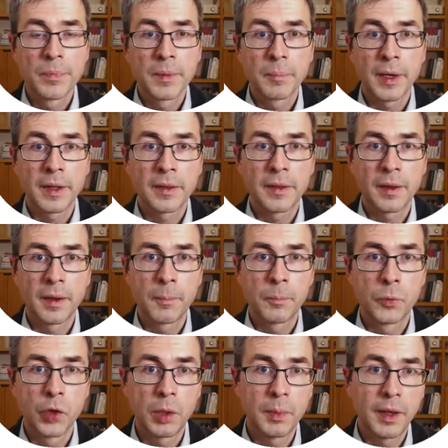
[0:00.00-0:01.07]
But
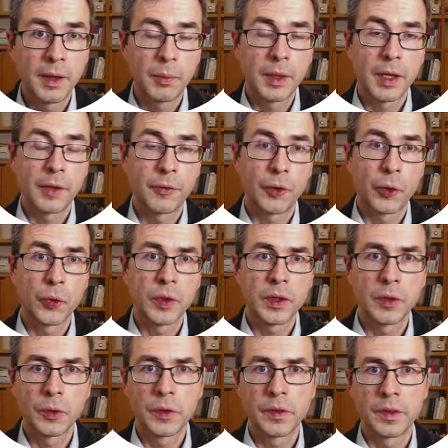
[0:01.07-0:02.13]
normally we have only
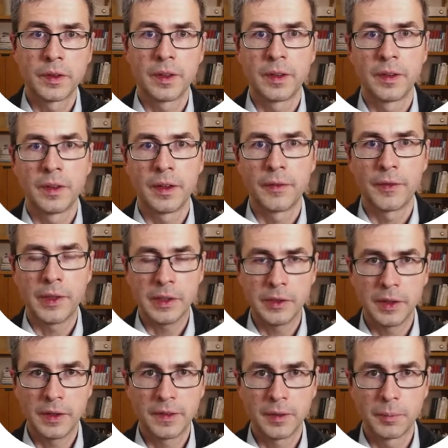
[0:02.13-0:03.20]
used it in a
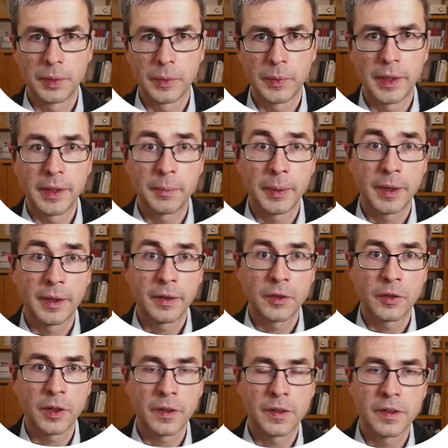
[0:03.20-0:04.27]
very simple way by
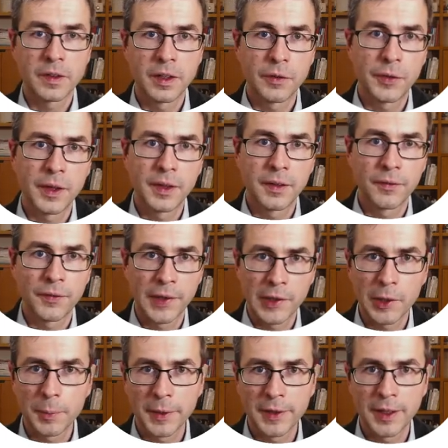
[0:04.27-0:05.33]
just giving
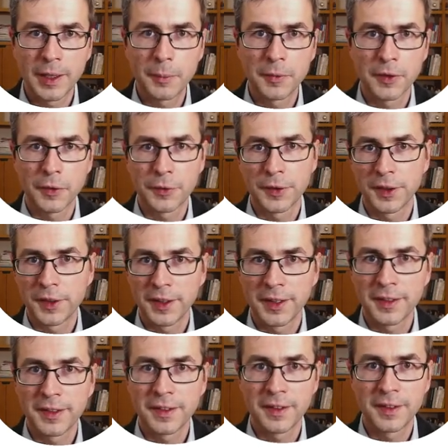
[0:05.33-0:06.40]
variable names of the
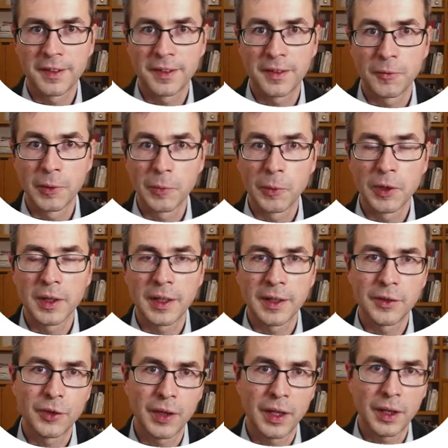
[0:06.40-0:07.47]
things that we would
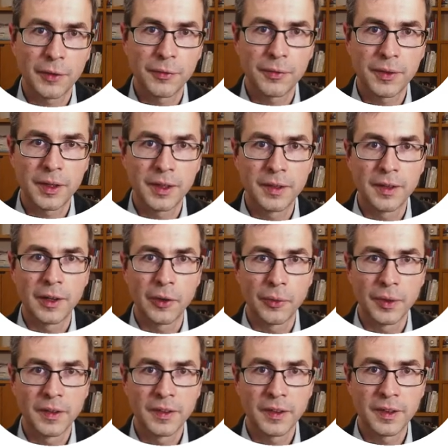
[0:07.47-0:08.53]
like to have in our
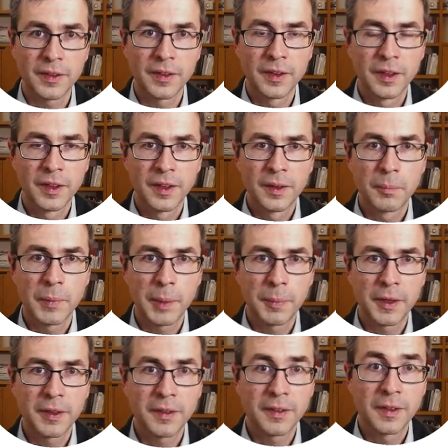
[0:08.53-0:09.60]
result
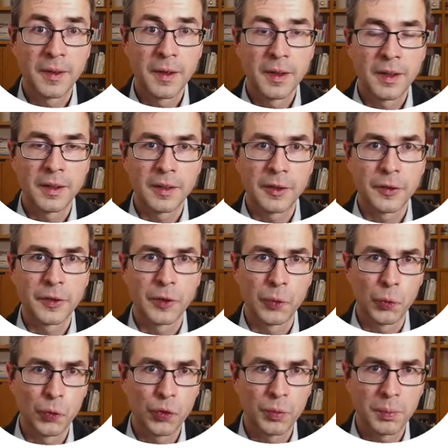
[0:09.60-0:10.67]
mappings, in our
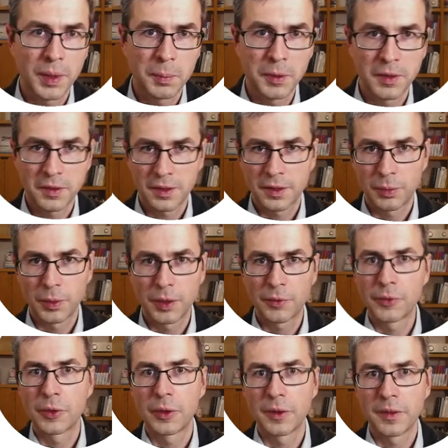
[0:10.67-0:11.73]
solution mappings, as we
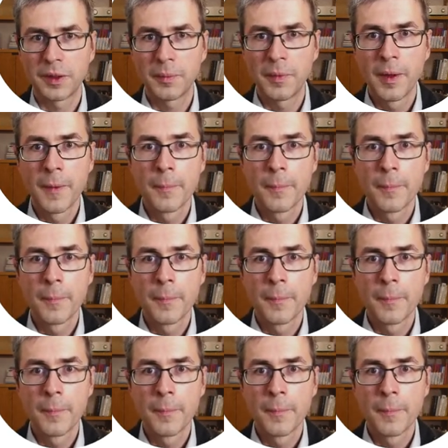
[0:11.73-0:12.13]
have called them.